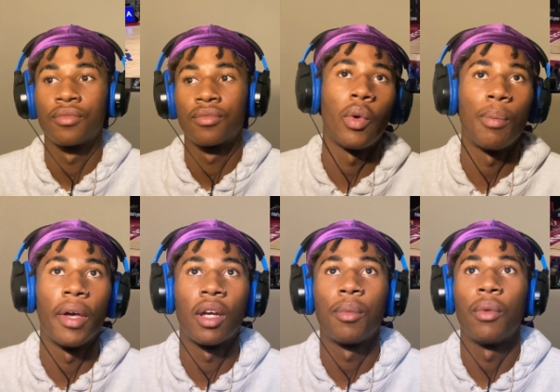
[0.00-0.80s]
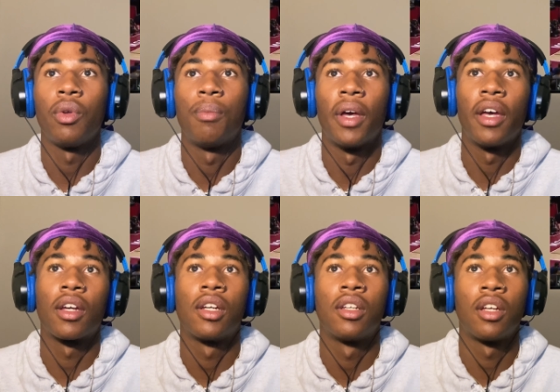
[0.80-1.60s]
We back, man. We back
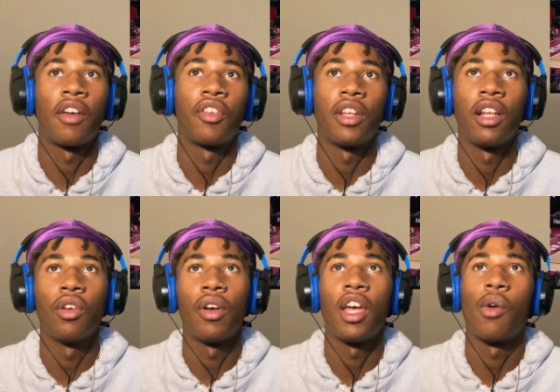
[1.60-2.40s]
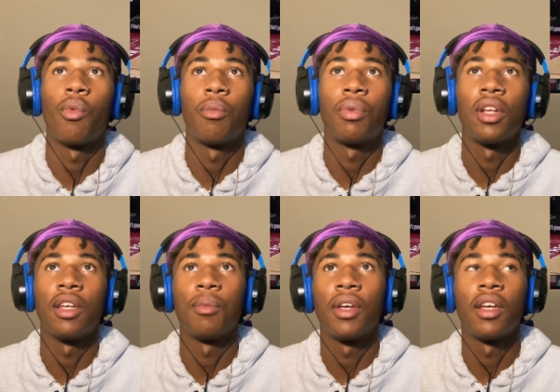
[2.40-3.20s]
after that little and one play,
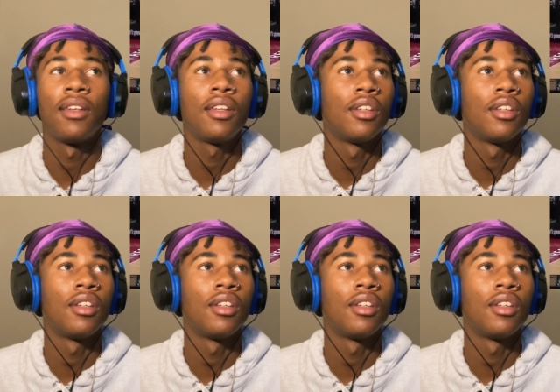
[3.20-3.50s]
man.